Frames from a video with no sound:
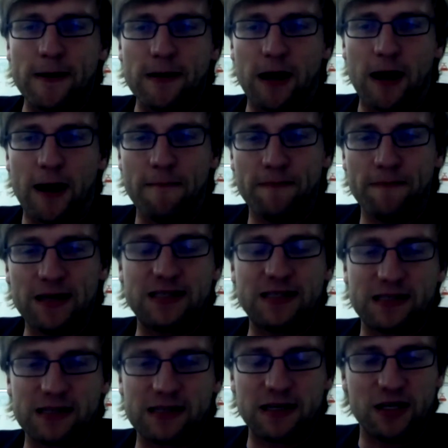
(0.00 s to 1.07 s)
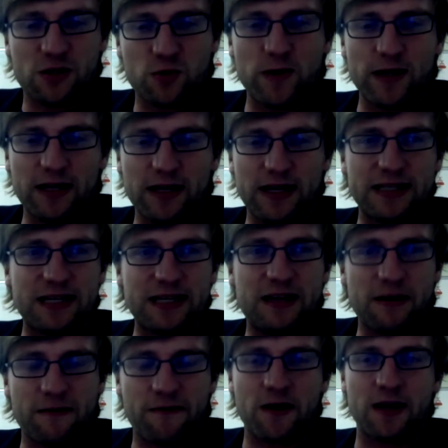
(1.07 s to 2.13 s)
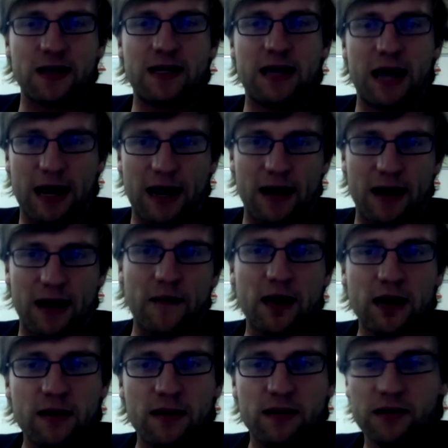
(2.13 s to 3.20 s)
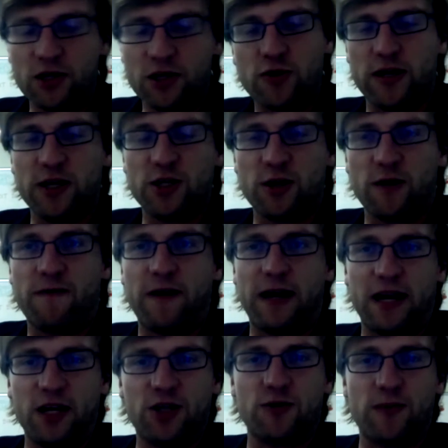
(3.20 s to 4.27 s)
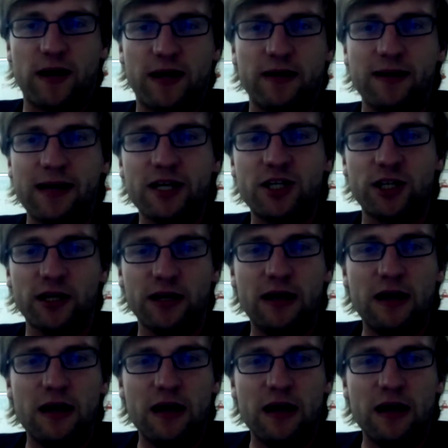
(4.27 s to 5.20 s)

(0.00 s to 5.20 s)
It's a different game than traditional financial regulation.